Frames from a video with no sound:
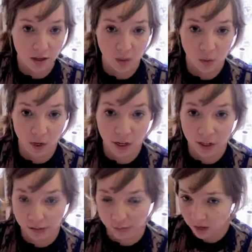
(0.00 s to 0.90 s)
This
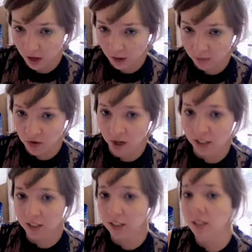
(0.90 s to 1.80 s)
week, I'm
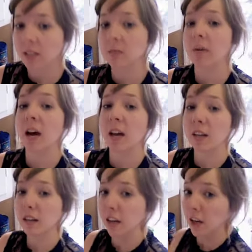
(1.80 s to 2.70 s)
dressed in some
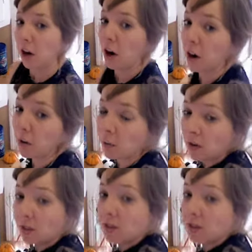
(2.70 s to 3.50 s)
holiday garb.